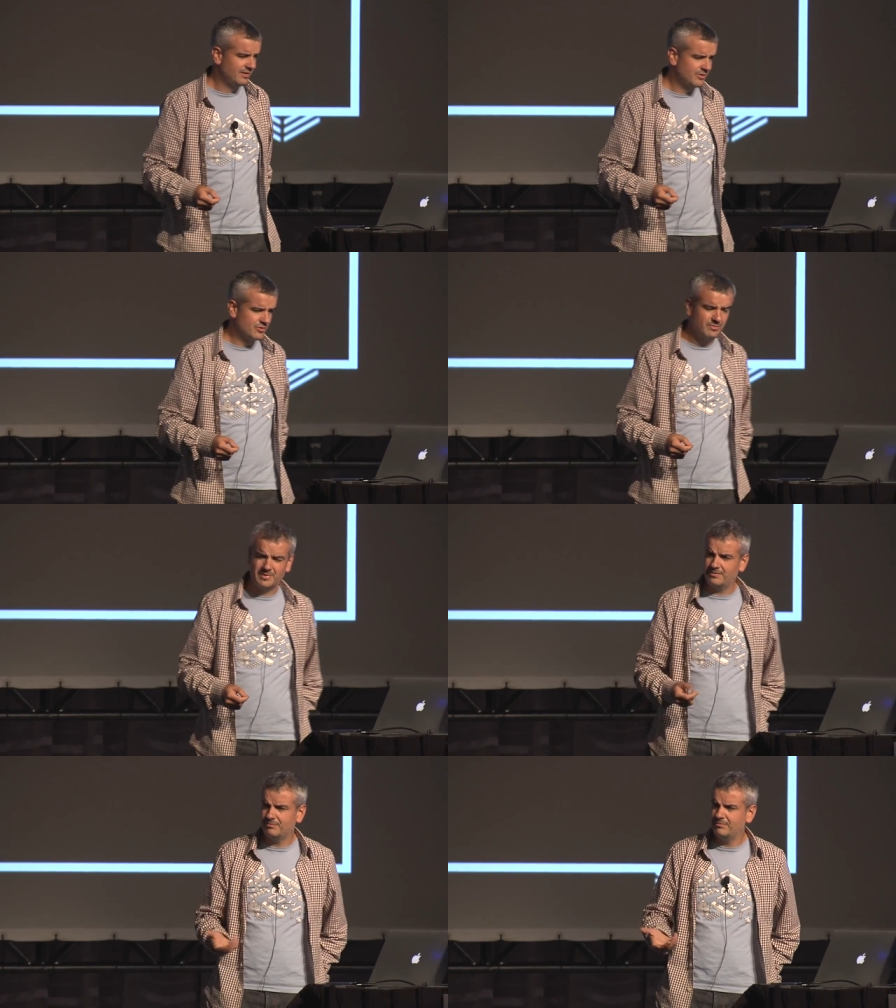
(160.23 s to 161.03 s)
you shouldn't
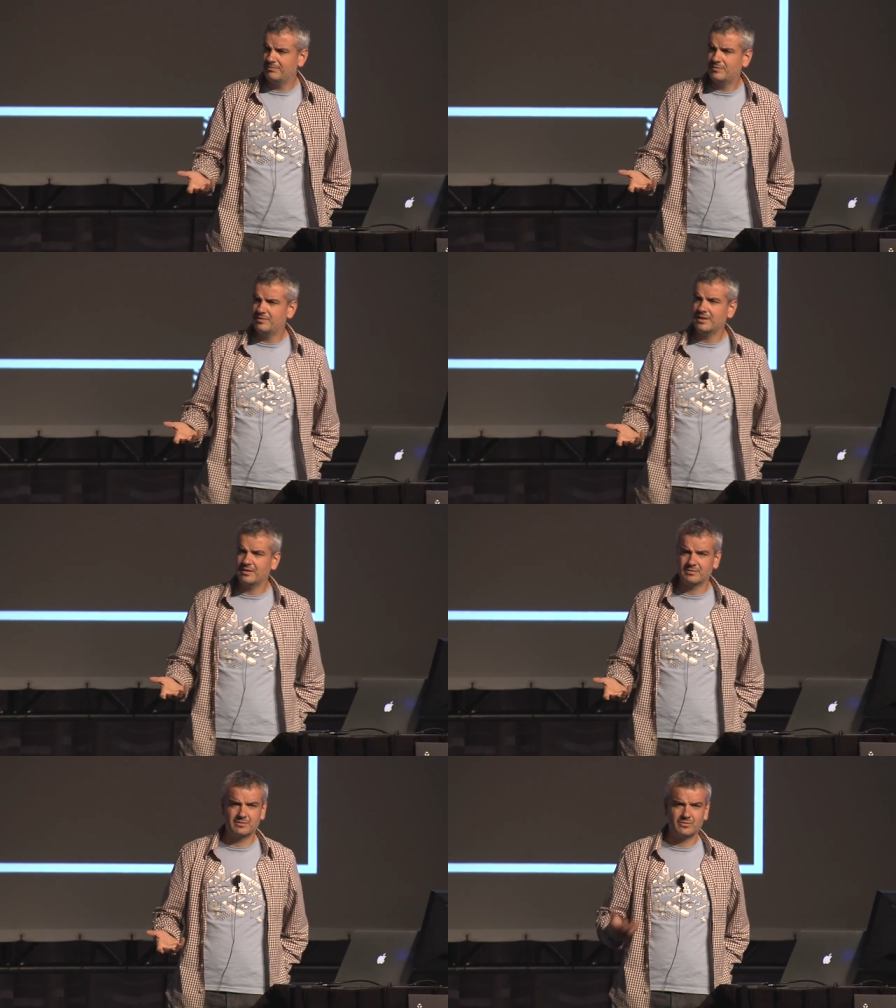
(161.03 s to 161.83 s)
be
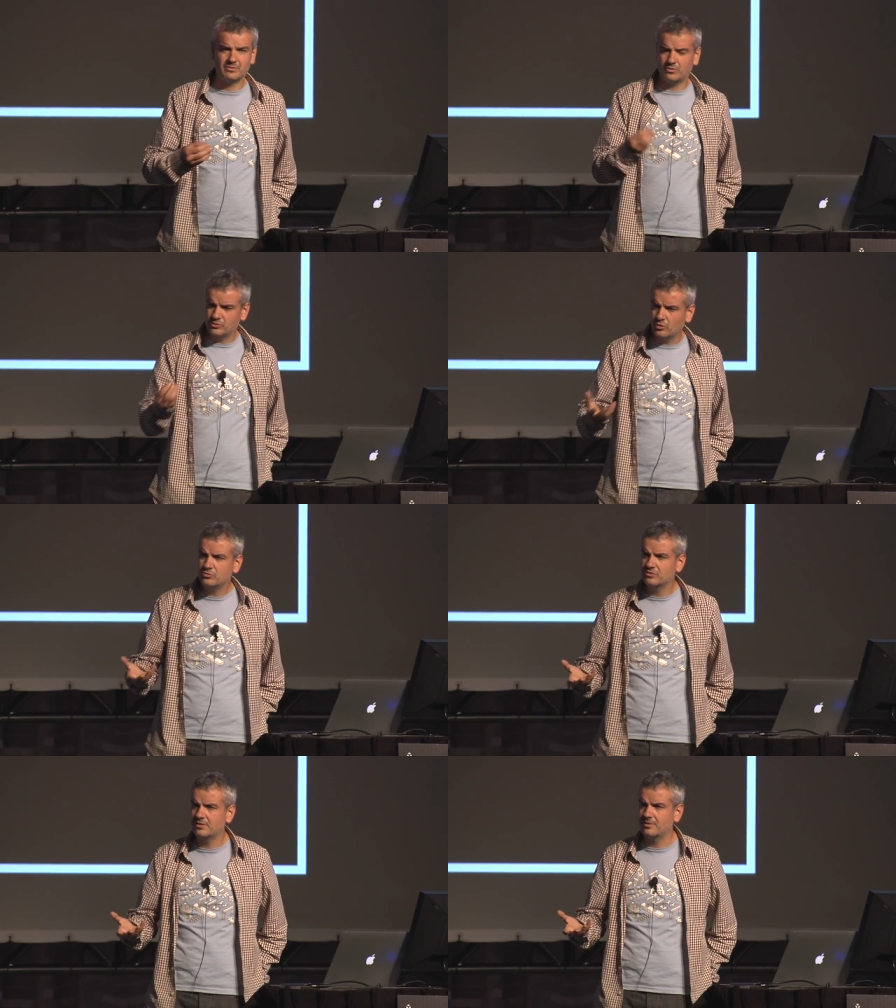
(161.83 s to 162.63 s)
thinking on
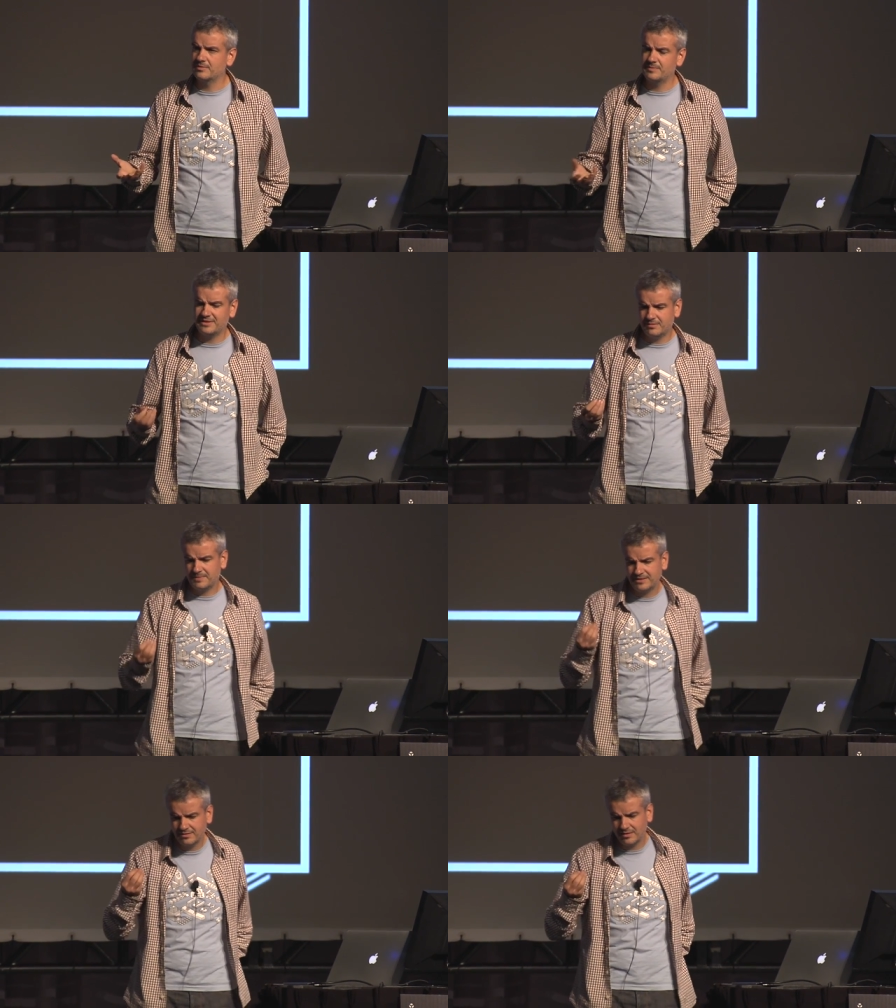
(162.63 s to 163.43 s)
those terms. I mean, this is
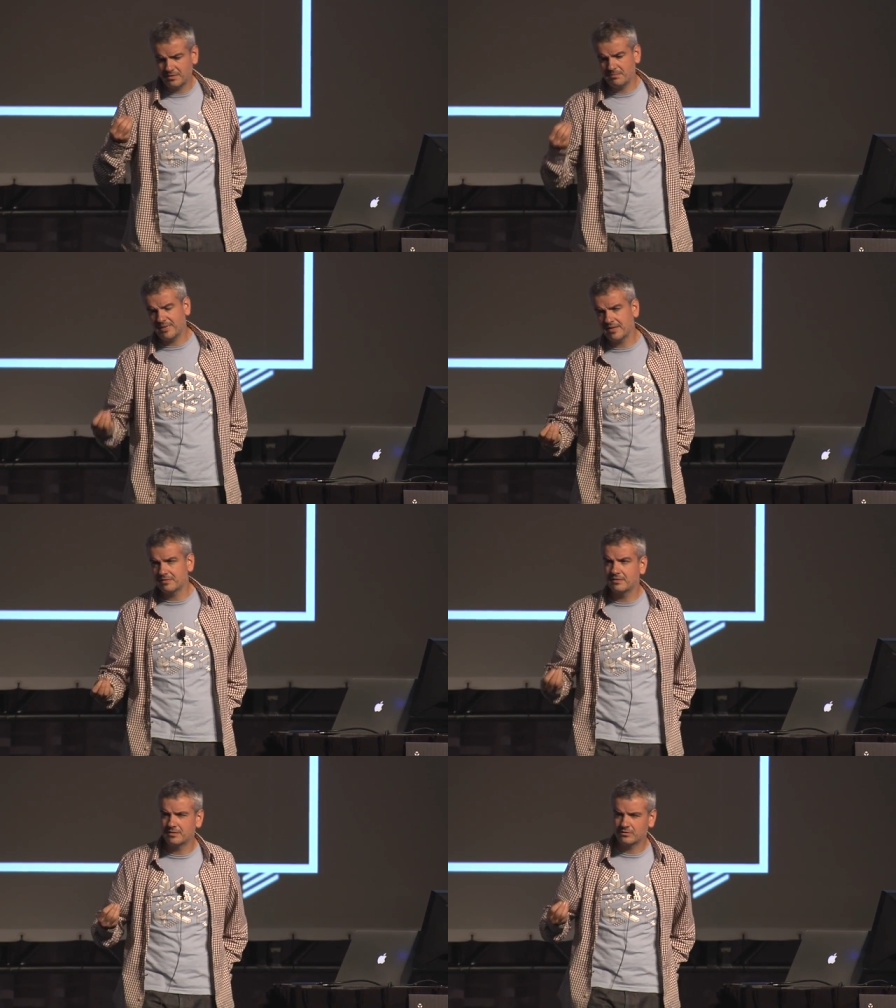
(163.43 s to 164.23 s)
basically the
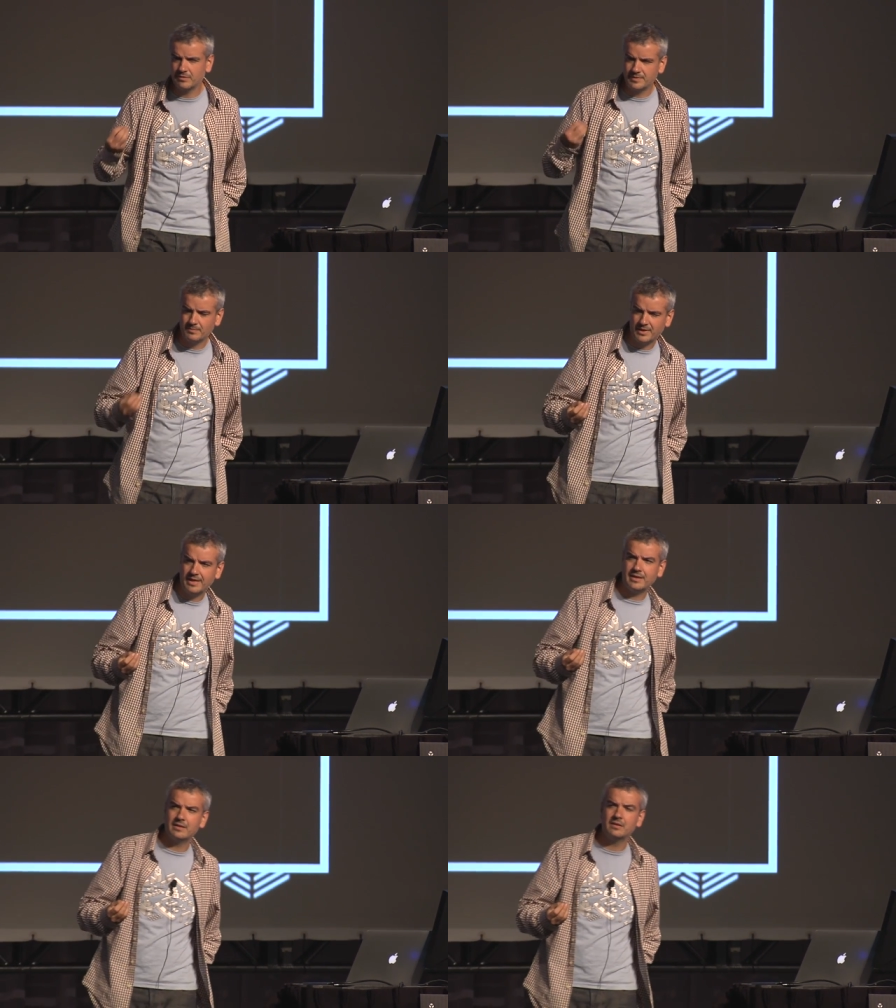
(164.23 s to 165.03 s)
math that is going to be
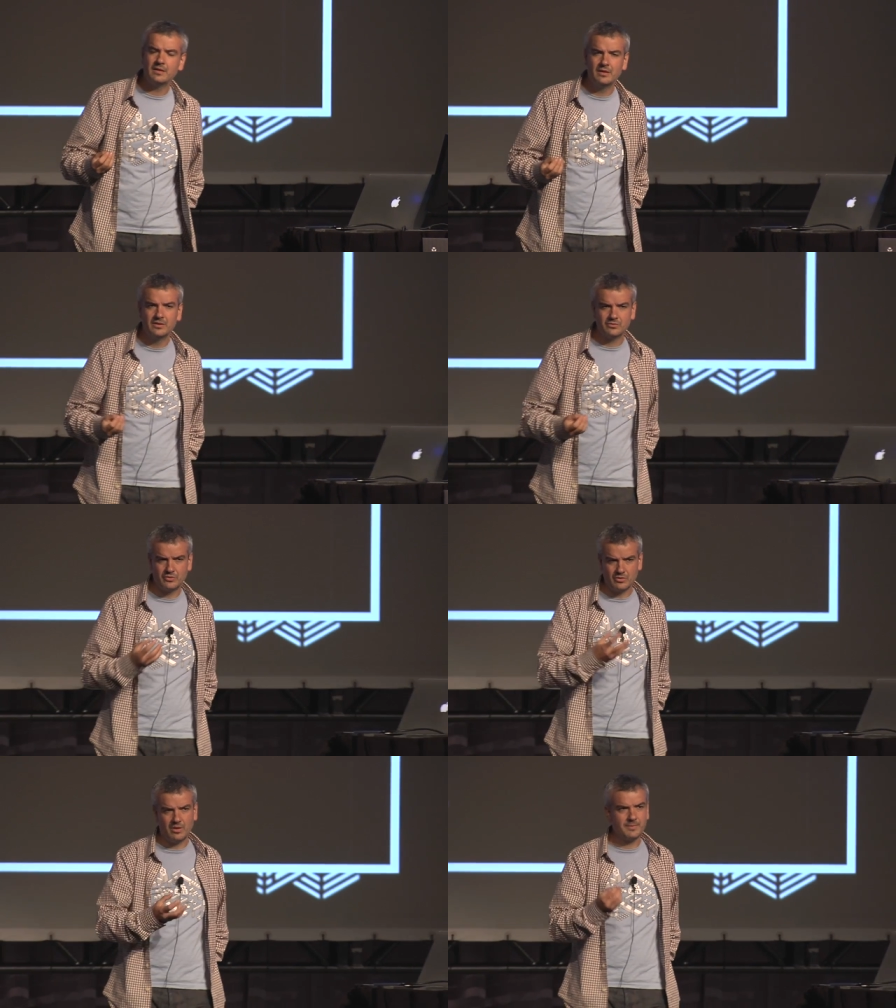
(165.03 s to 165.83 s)
applied, so
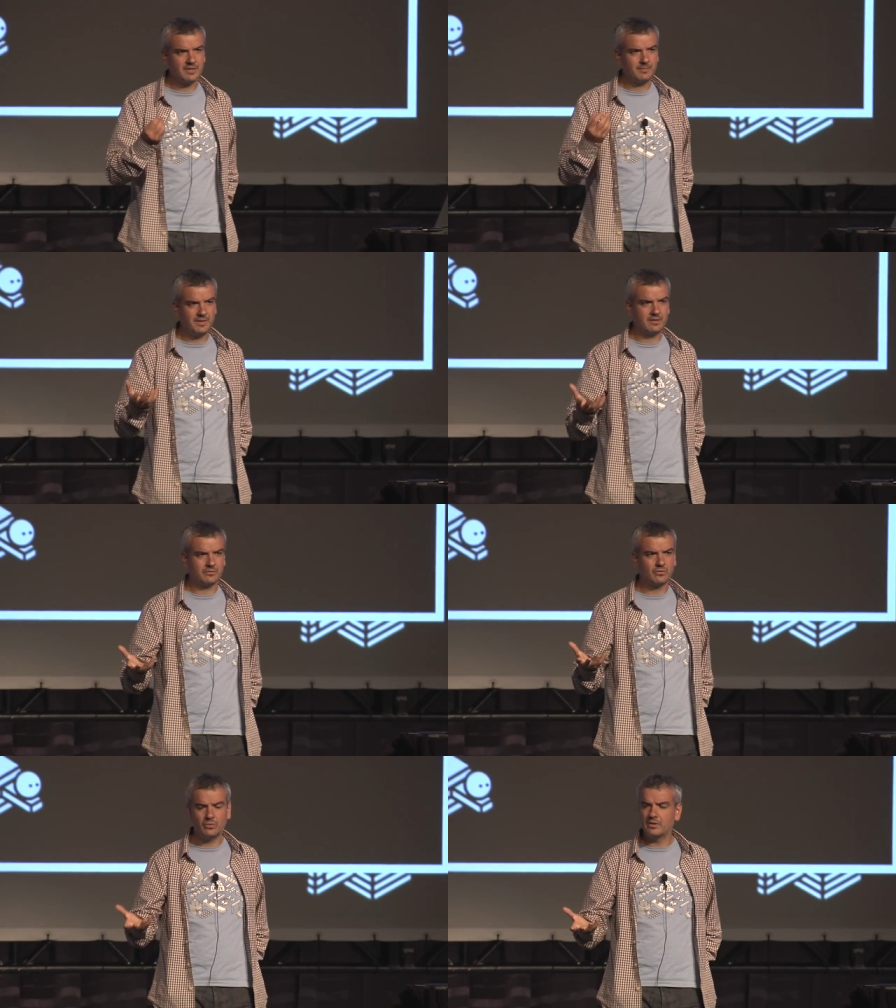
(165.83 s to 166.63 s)
your object
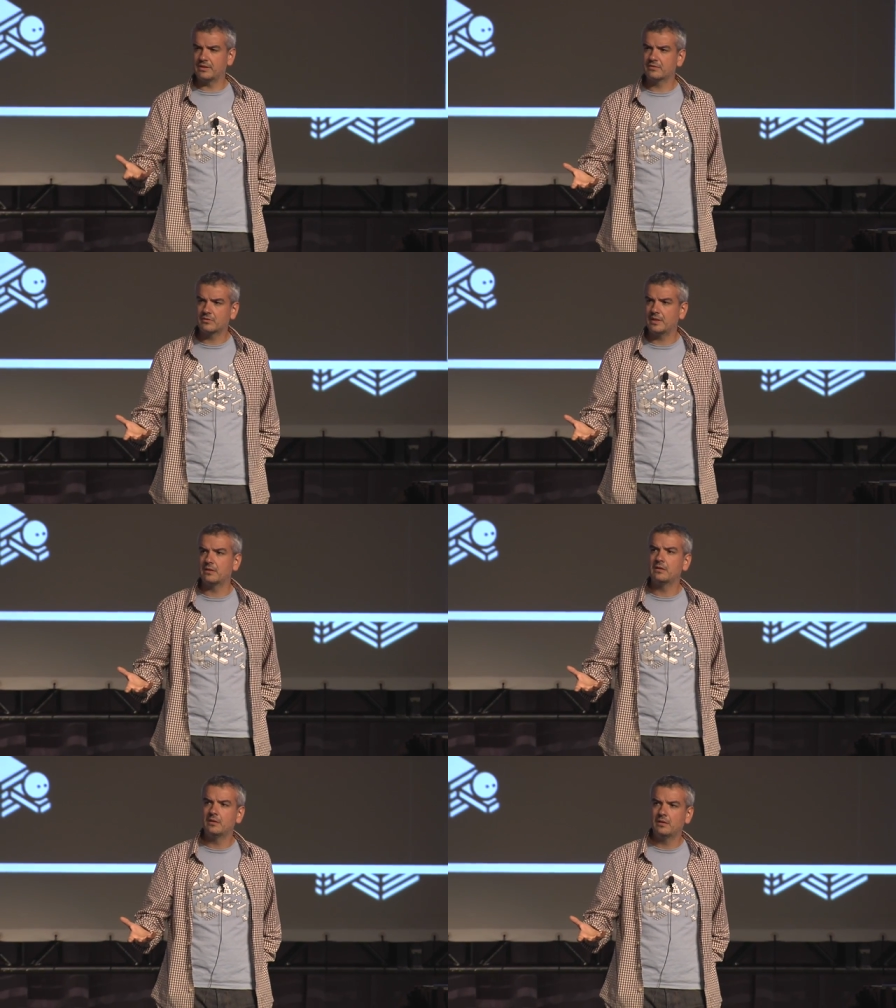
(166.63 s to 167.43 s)
appears cool in the screen.